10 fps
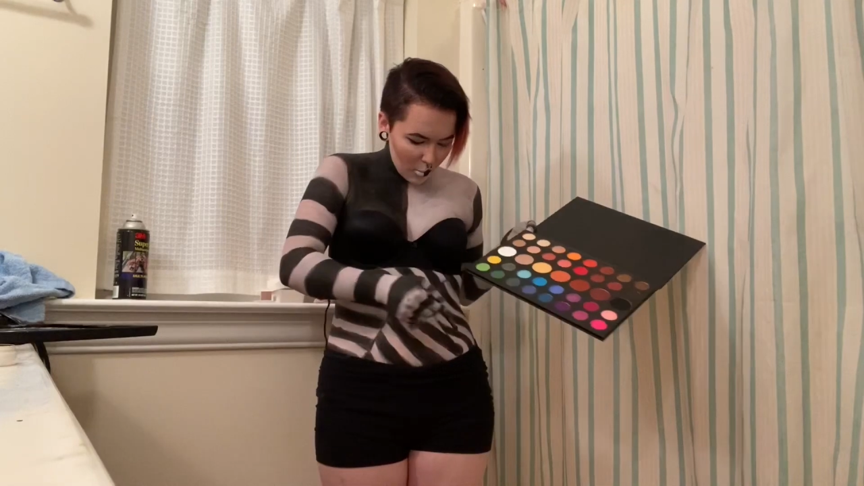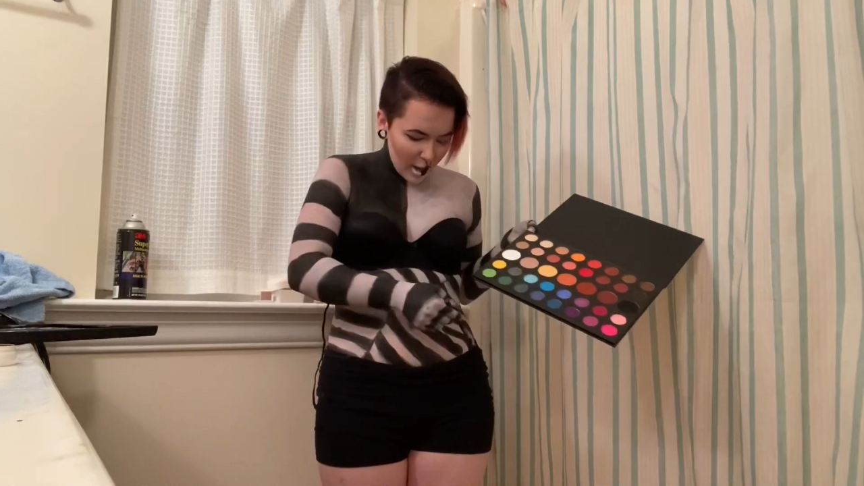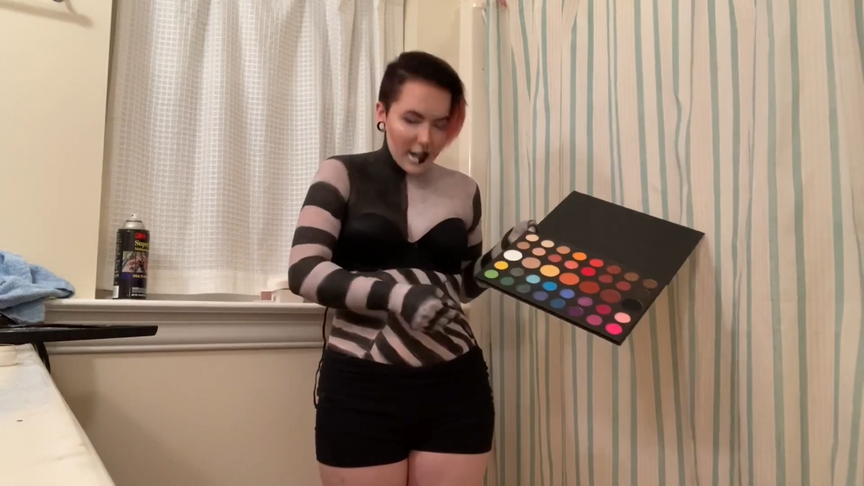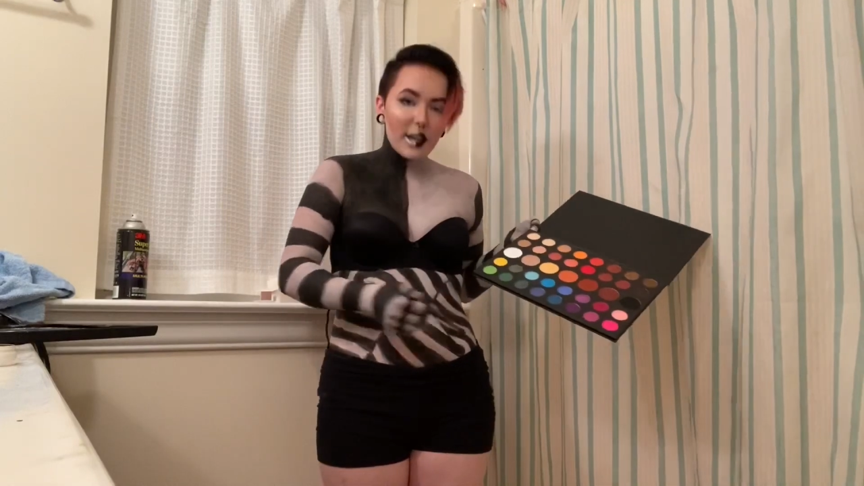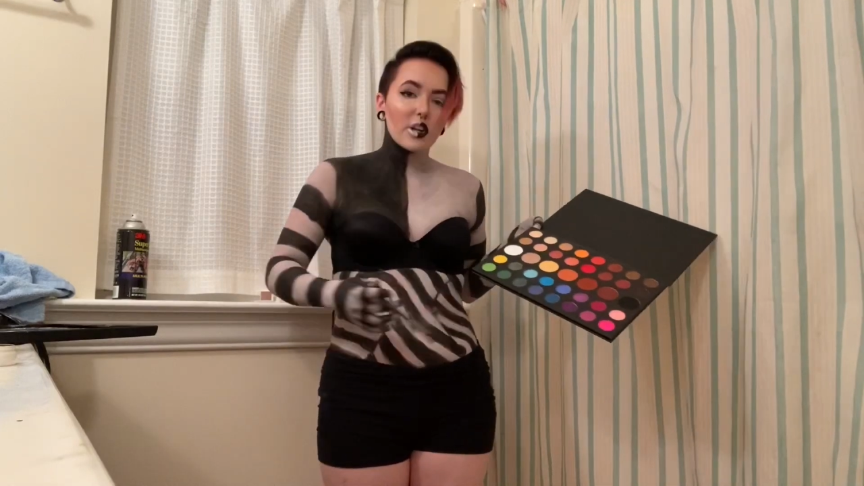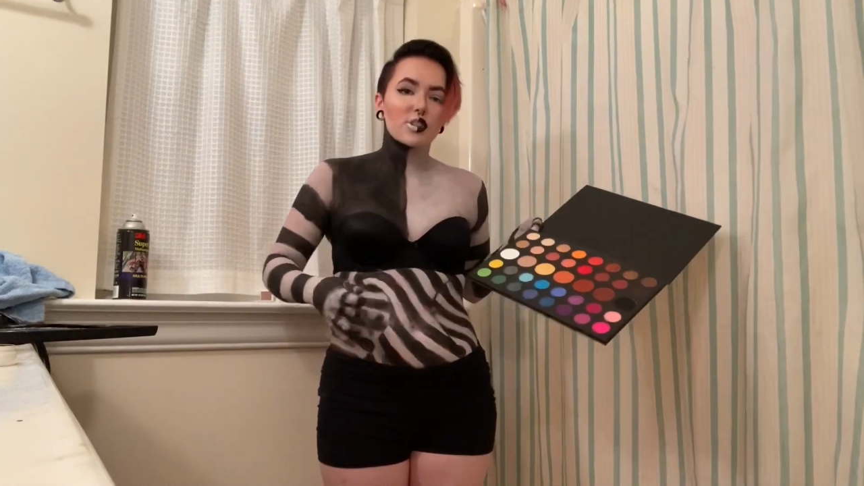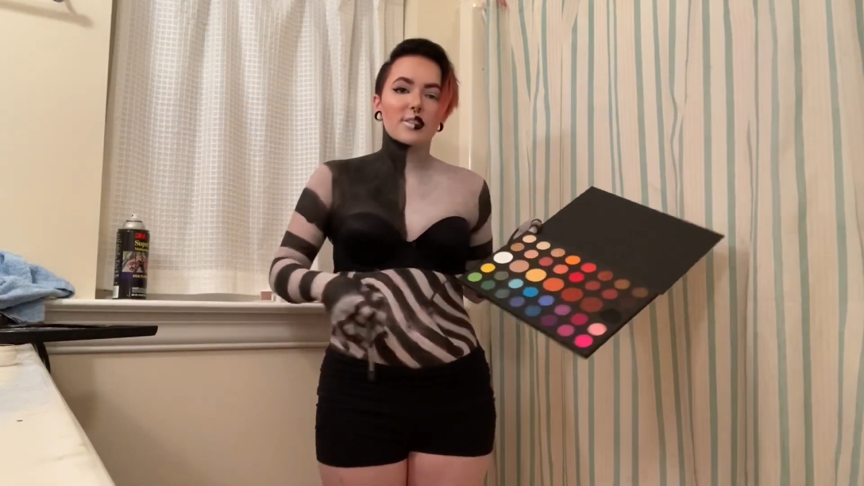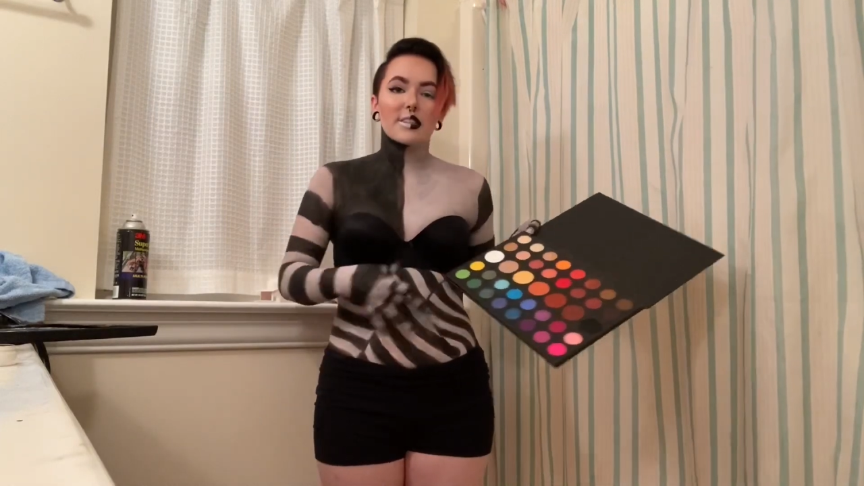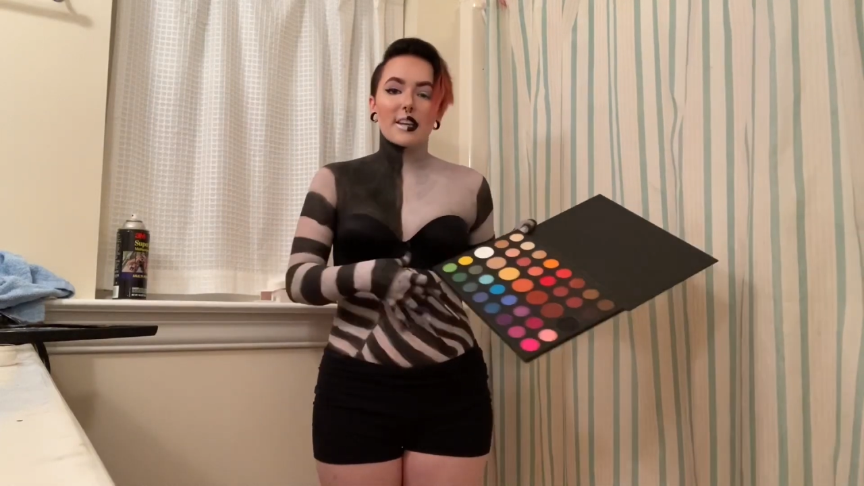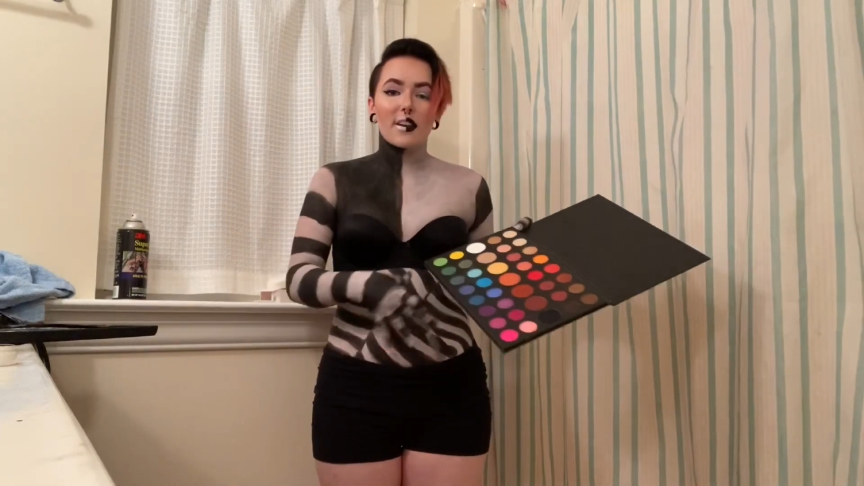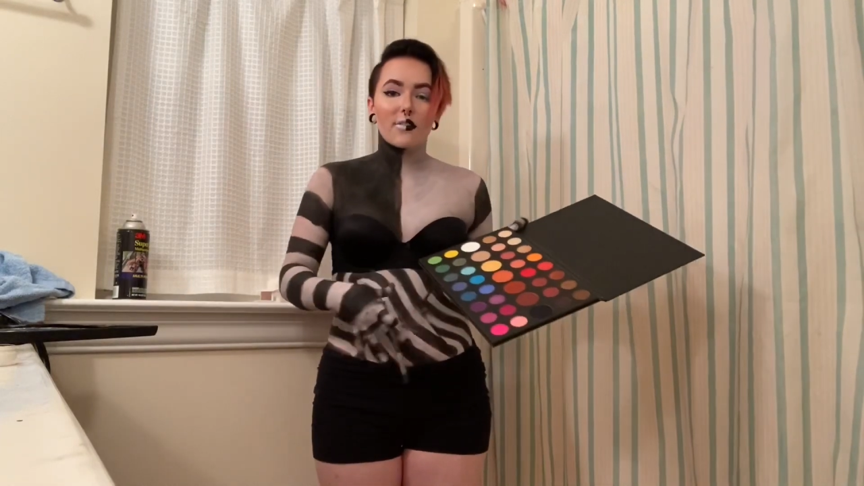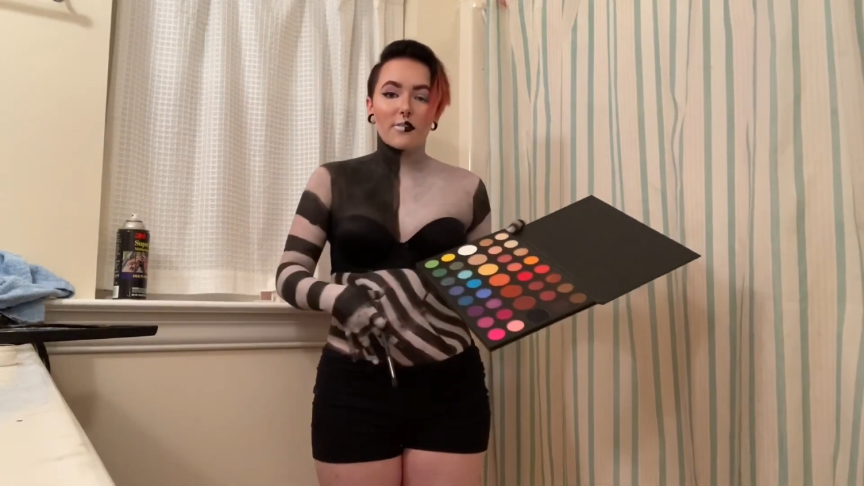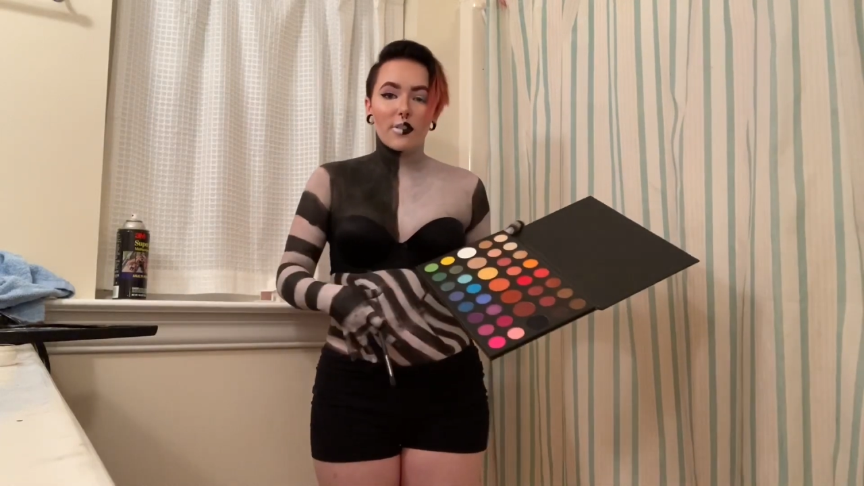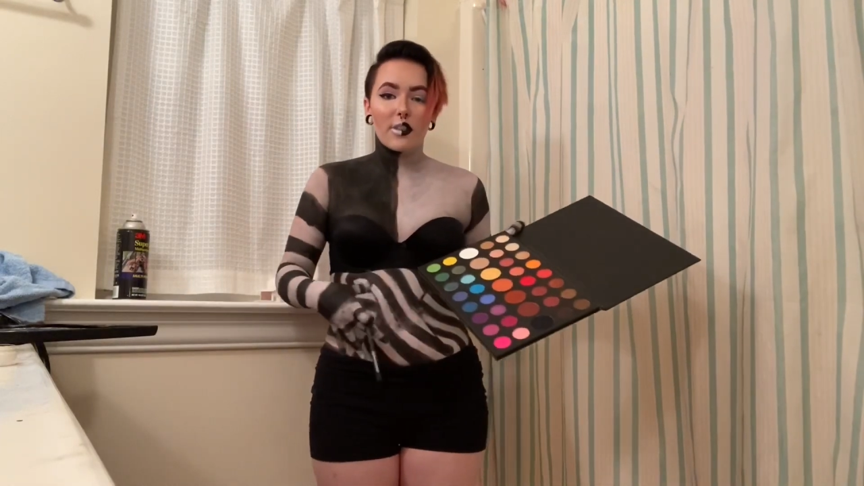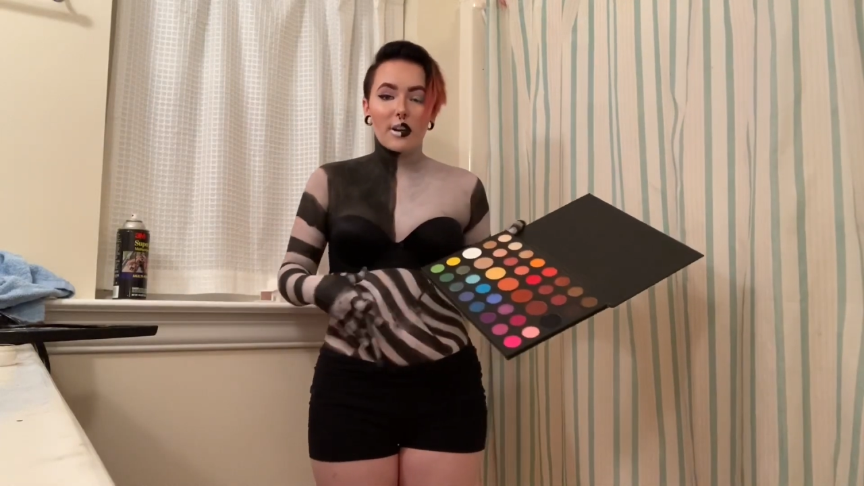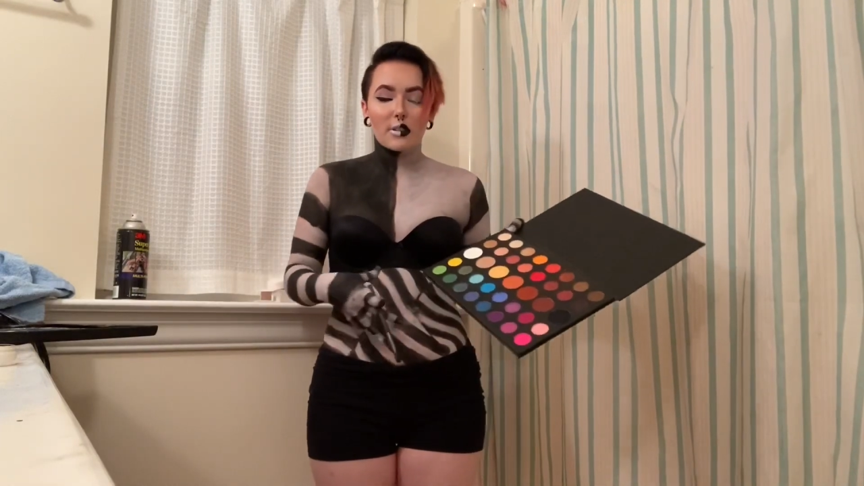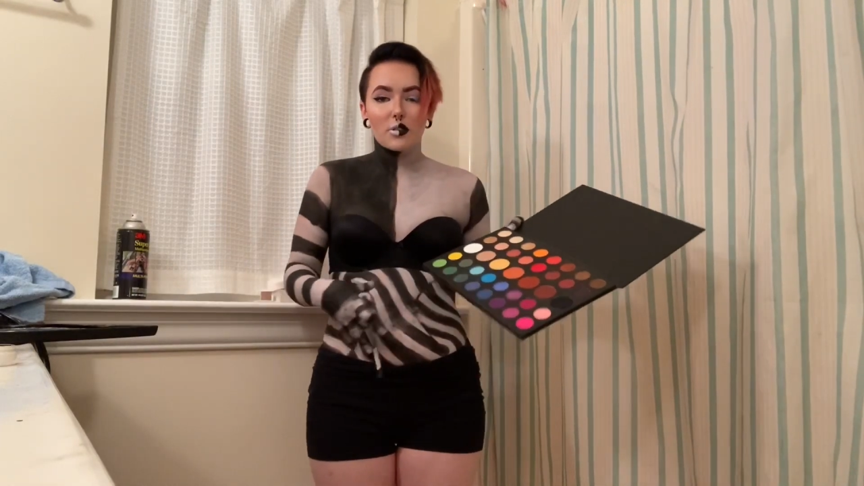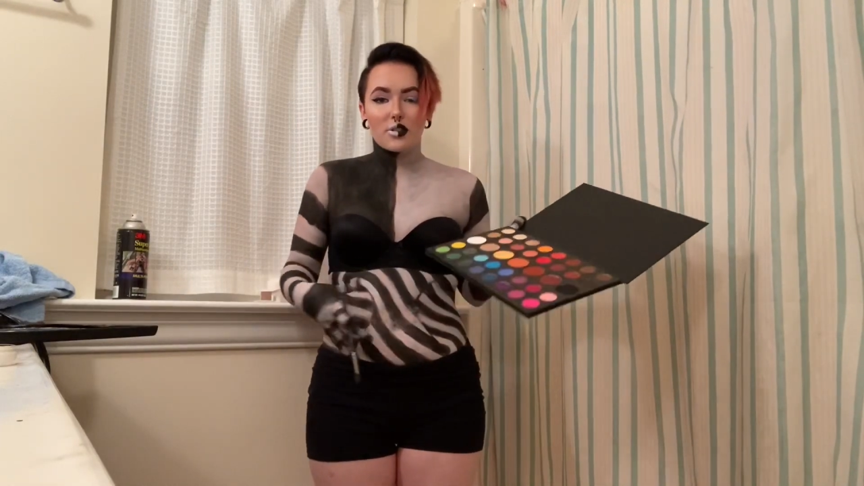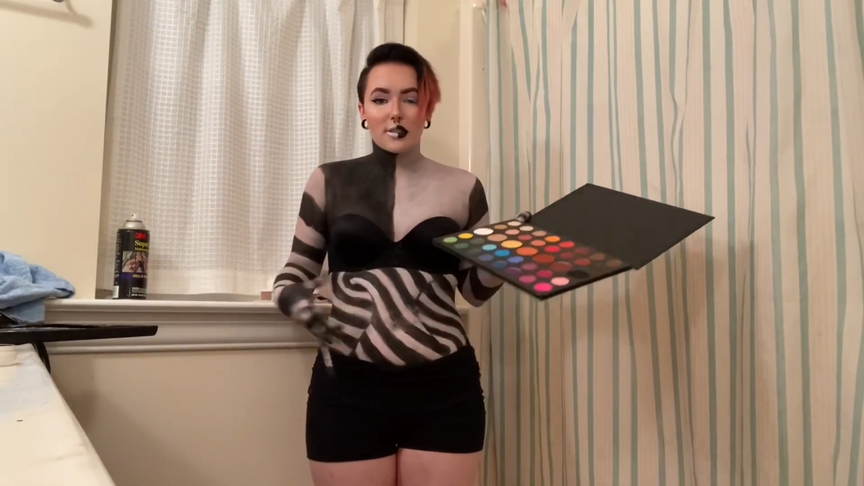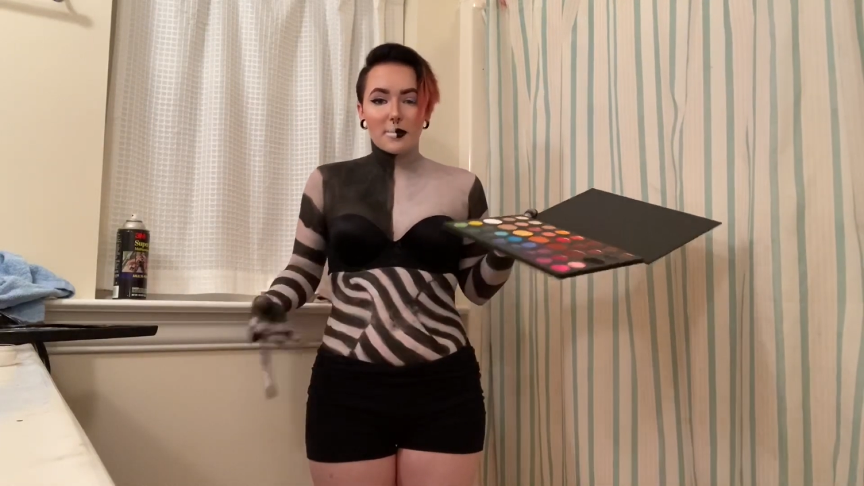right here, just to give the
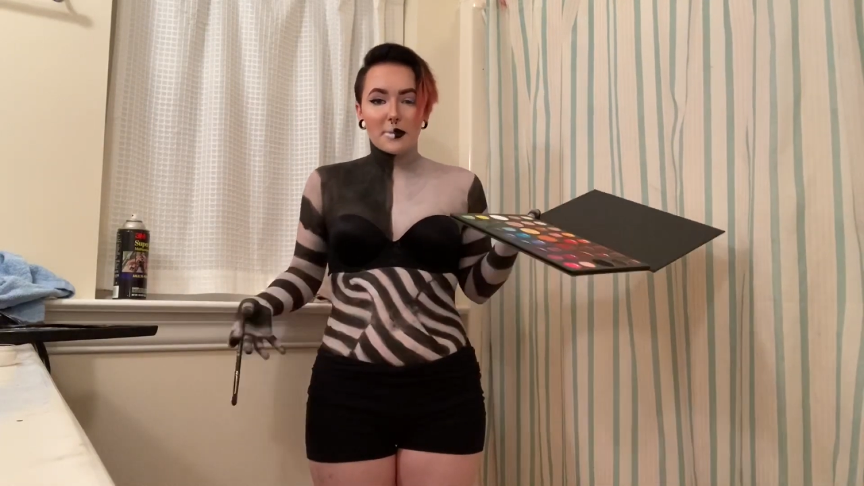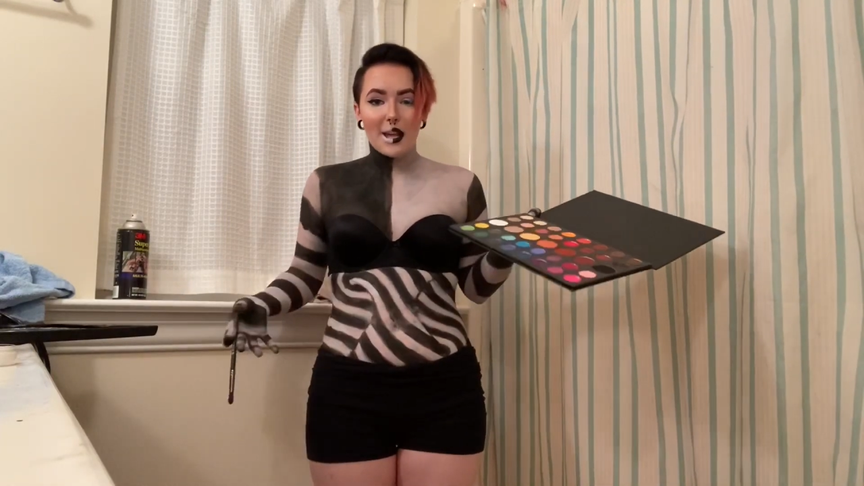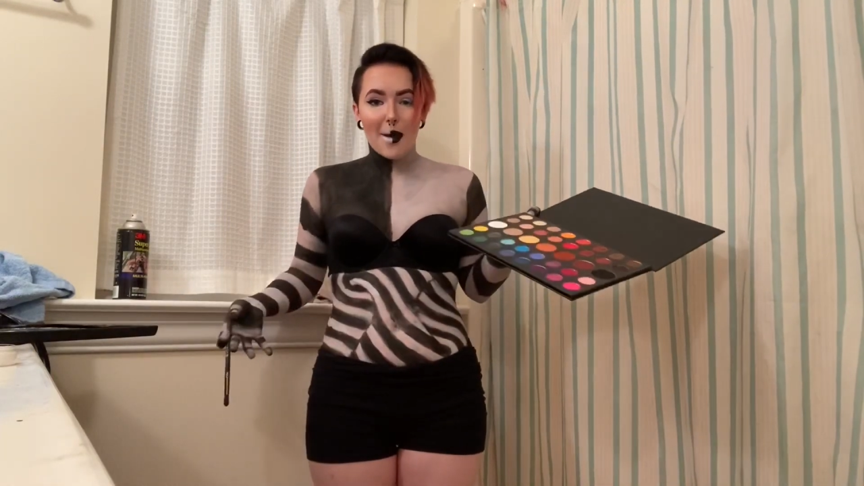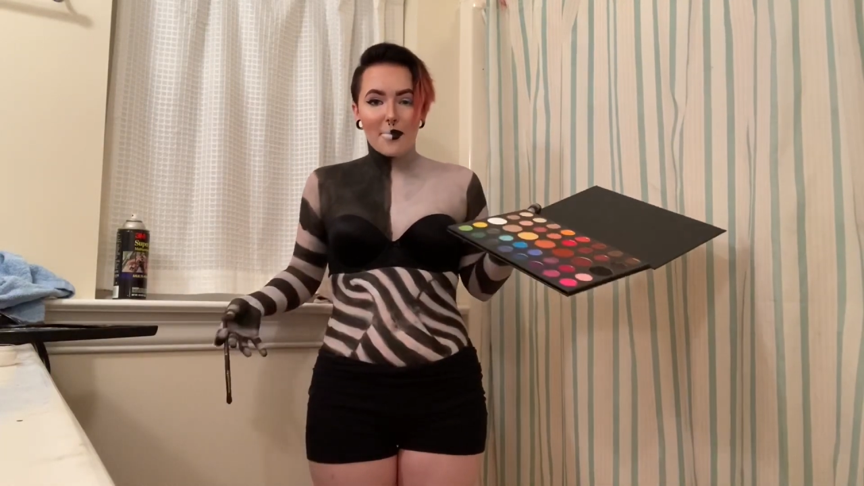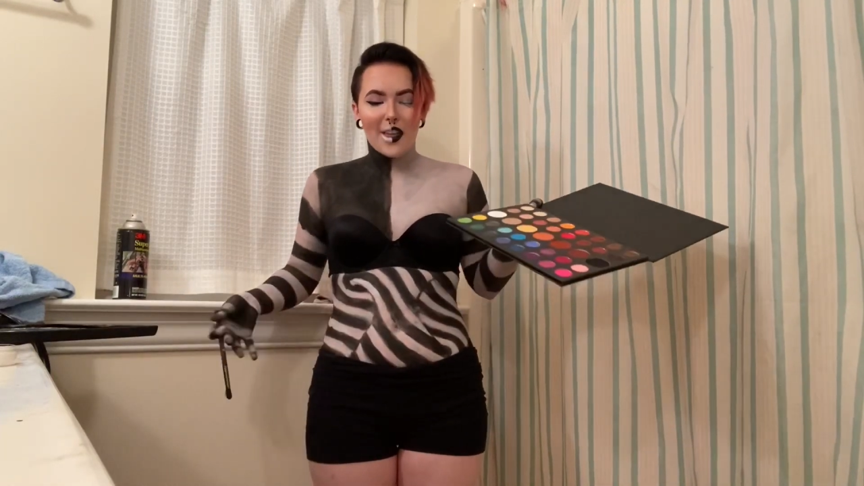illusion some depth,